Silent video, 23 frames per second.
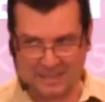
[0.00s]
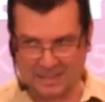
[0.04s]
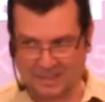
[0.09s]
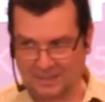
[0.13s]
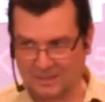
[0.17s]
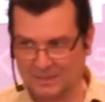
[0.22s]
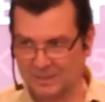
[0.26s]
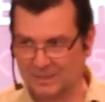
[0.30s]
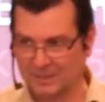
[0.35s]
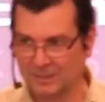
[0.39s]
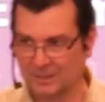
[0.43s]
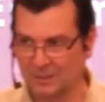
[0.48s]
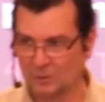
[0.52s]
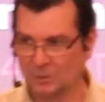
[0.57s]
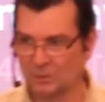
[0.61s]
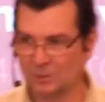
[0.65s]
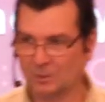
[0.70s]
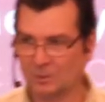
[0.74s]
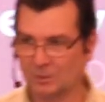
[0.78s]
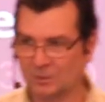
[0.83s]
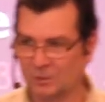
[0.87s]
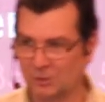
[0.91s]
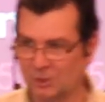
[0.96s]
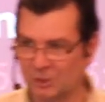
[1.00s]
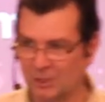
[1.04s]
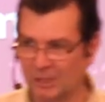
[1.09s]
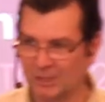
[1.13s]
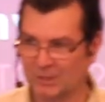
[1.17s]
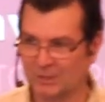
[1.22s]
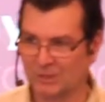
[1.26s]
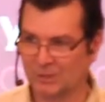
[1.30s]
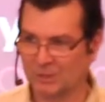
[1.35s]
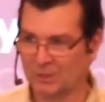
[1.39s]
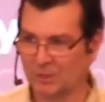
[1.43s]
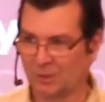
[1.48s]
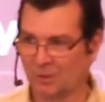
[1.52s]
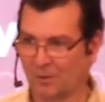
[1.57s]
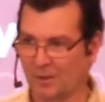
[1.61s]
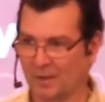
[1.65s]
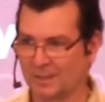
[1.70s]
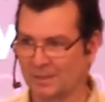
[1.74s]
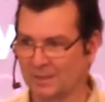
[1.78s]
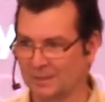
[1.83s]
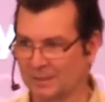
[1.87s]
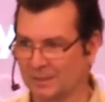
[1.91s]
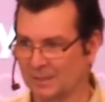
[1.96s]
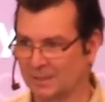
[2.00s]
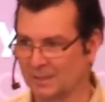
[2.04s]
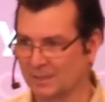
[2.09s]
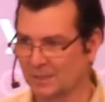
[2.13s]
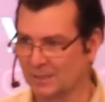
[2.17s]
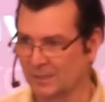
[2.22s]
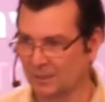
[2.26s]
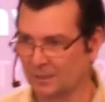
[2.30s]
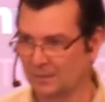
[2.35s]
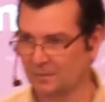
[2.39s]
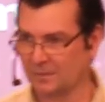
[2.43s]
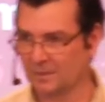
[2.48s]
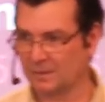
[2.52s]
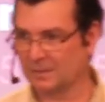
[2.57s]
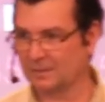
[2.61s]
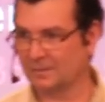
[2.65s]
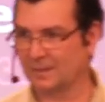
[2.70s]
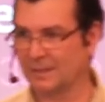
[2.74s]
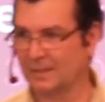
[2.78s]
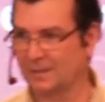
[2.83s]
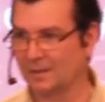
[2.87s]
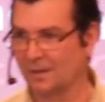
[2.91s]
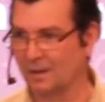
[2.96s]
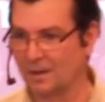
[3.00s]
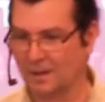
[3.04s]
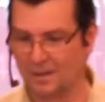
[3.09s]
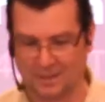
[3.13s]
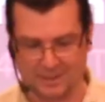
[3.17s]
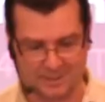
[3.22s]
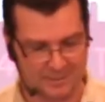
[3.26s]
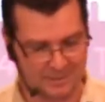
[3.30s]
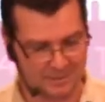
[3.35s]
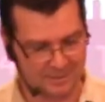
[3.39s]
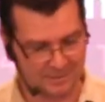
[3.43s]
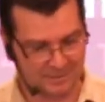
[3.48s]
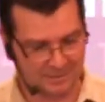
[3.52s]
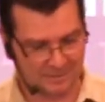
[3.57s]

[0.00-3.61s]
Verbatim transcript: until Jesus Christ, the Son of the living God,